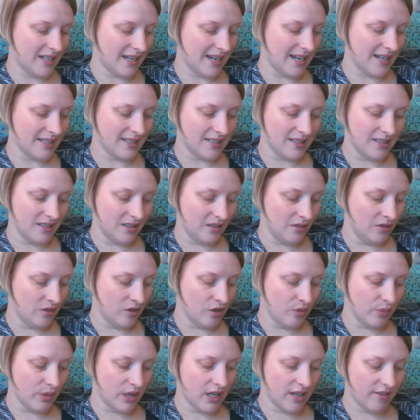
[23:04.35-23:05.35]
As
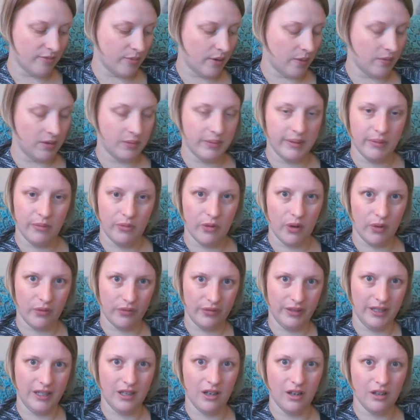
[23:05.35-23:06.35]
normal, I've probably been
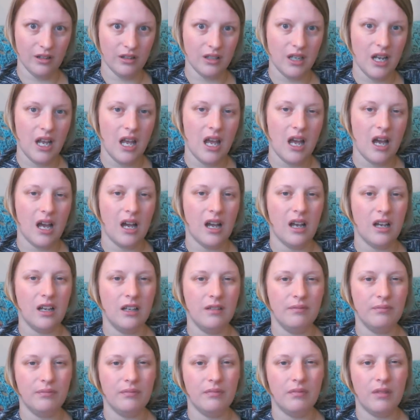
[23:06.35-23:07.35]
waffling on.
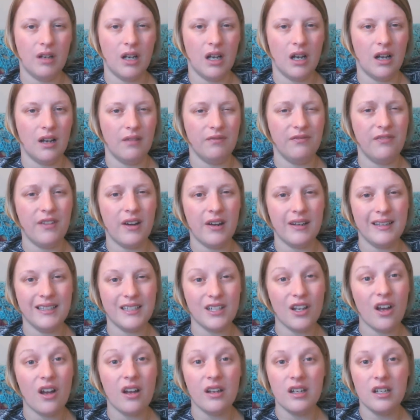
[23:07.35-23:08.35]
I'm very
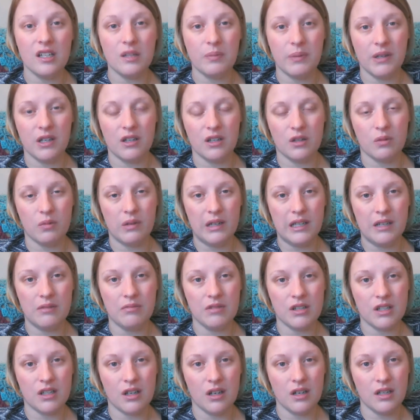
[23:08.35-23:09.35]
tired because
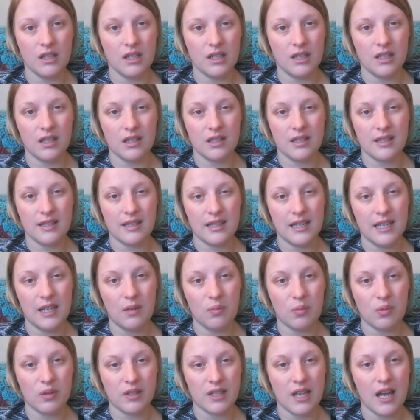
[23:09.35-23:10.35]
William decided that
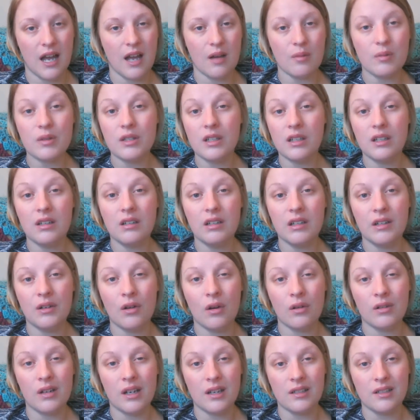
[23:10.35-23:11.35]
sleep was absolutely
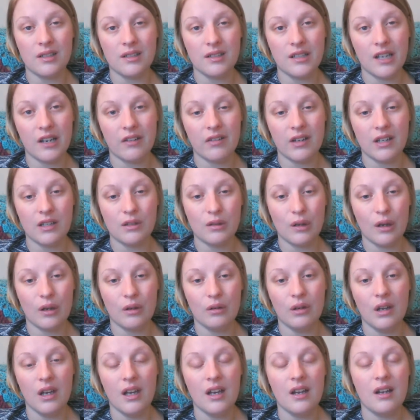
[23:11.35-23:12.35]
not necessary.
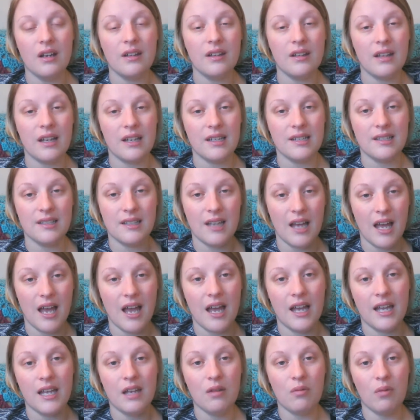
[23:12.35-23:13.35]
So that is
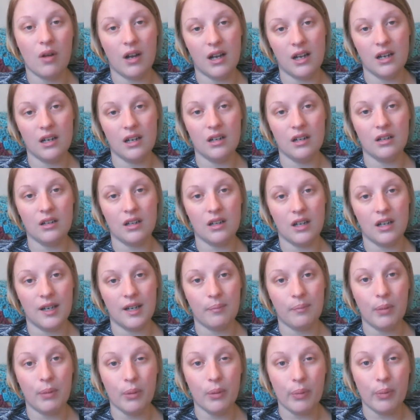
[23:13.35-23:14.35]
A, why I look like
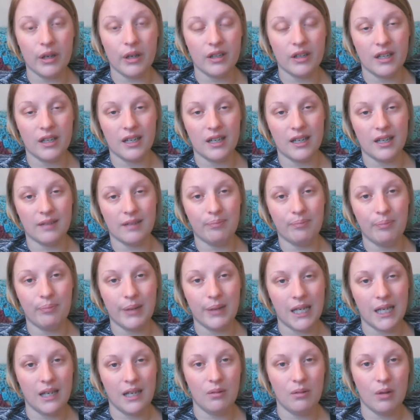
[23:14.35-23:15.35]
poop, and
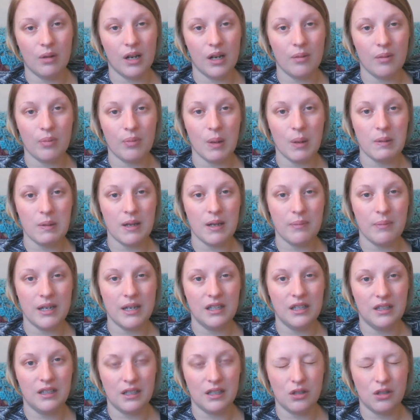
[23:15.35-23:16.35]
B, why I'm probably a
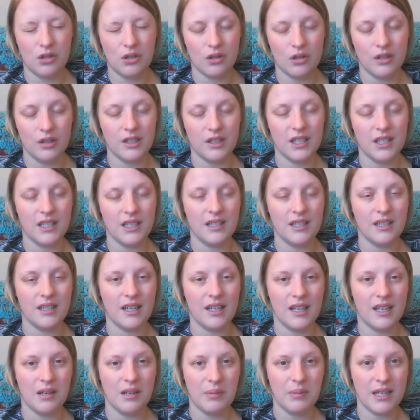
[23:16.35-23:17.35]
bit disjointed
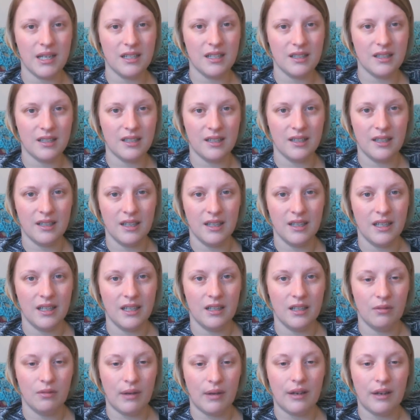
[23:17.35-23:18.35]
and a bit,
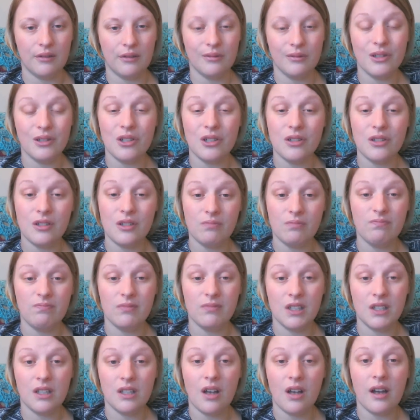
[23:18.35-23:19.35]
well, just
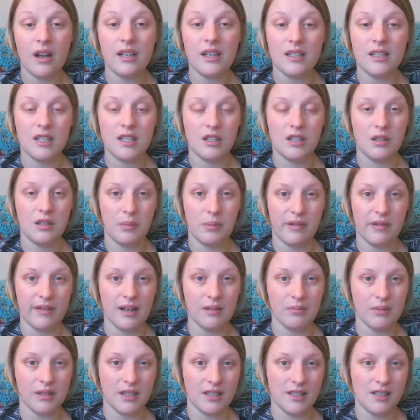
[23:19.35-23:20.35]
tired, to be
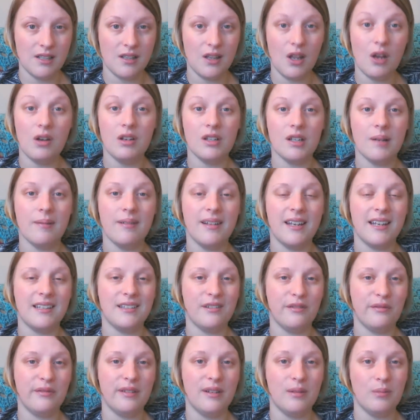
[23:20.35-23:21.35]
frank. But this is the only time I get
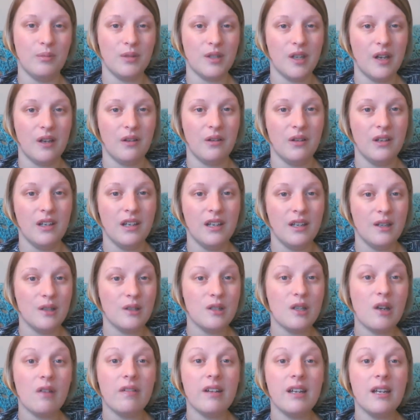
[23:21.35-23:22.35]
to film, so
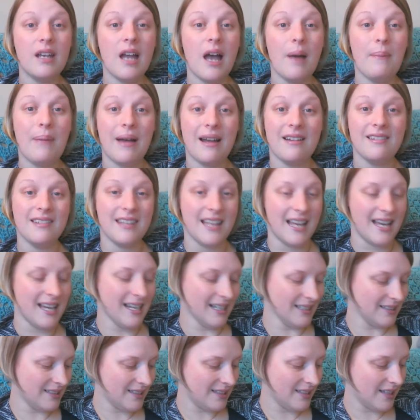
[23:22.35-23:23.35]
sorry about
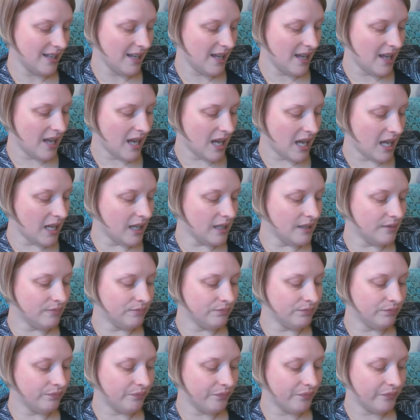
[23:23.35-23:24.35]
that.
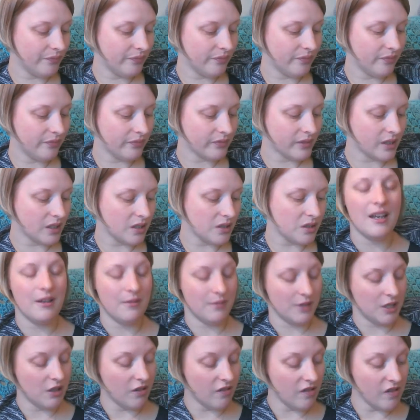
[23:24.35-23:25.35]
So
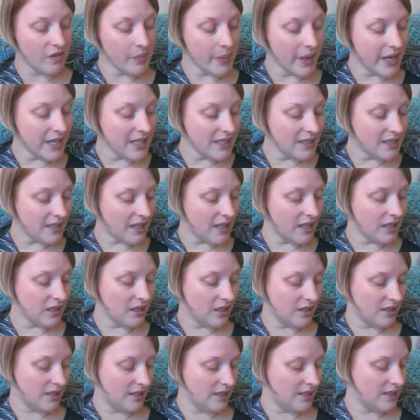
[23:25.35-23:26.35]
a reminder,
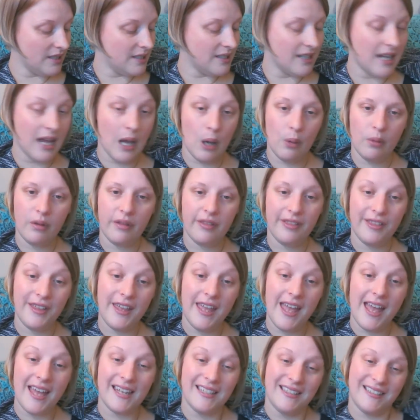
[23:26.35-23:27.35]
because this is now
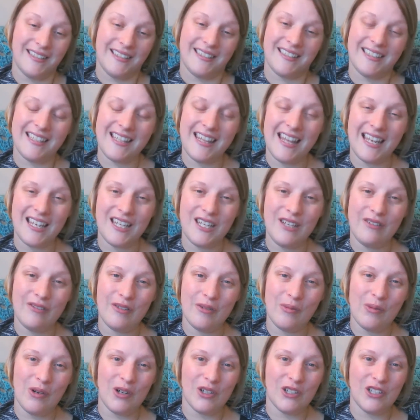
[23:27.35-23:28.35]
the end, thank you
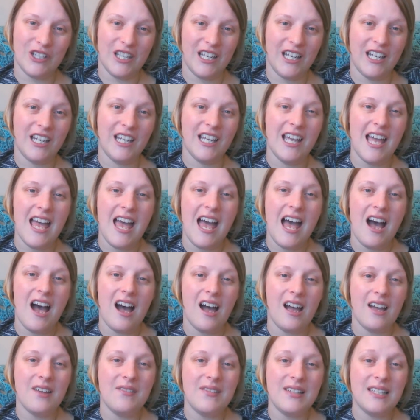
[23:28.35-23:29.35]
for watching,
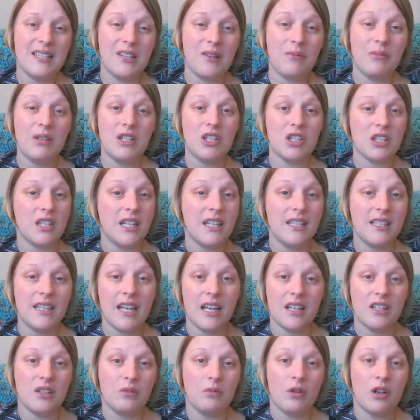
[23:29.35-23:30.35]
is that we just need to
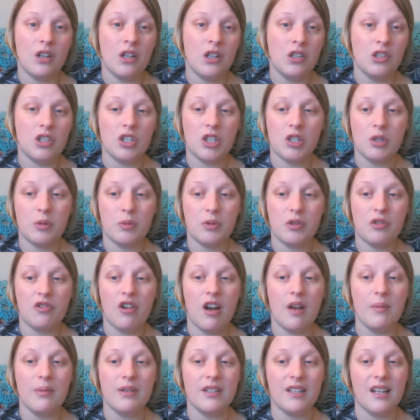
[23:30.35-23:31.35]
get to 100
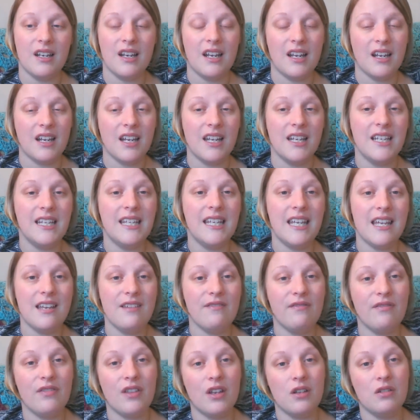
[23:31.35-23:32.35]
subscribers, and I can
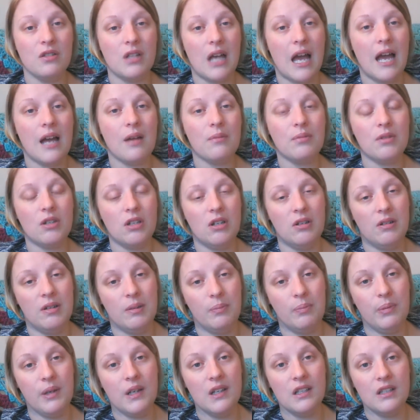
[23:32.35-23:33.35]
give those absolutely
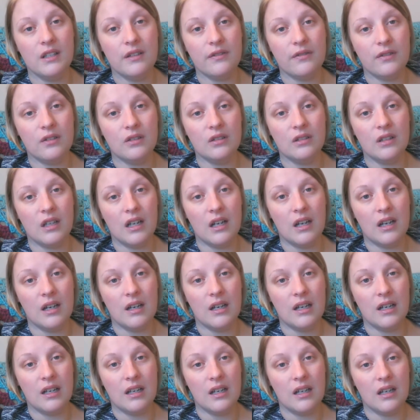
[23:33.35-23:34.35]
beautiful
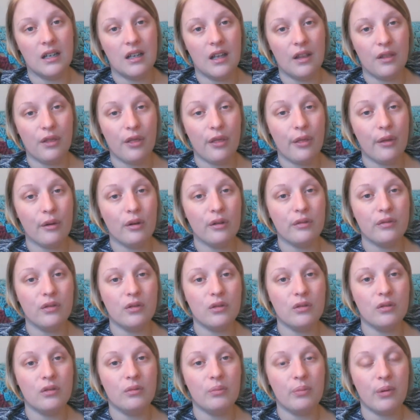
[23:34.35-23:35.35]
and
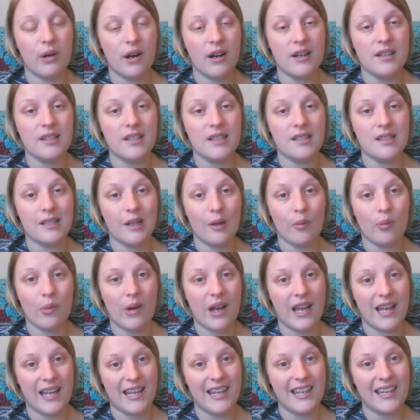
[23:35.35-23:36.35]
thoughtful prizes
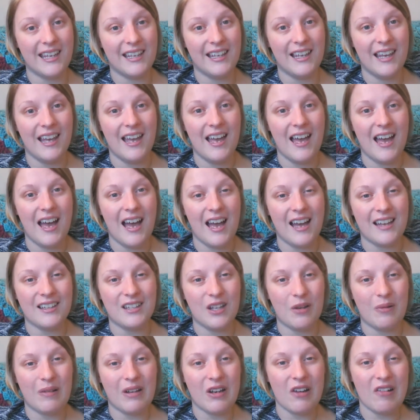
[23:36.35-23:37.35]
away.
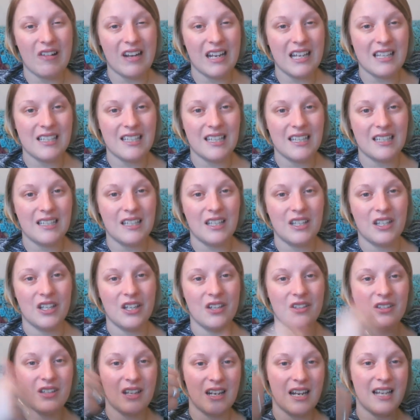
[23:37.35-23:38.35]
So we're currently at
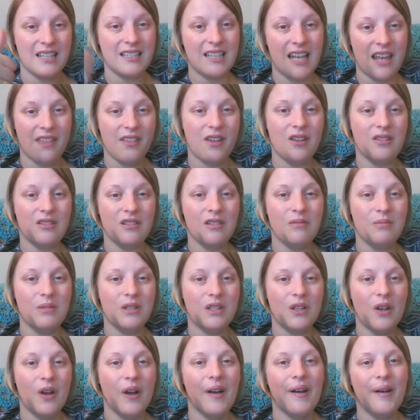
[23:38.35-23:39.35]
62, so let's get those
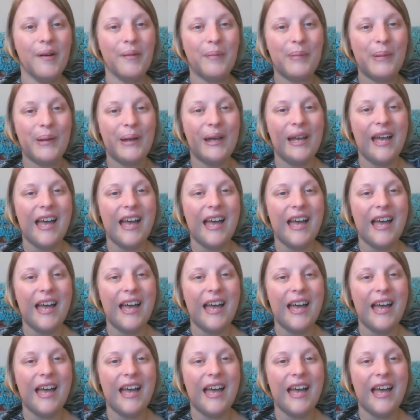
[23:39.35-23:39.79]
numbers up.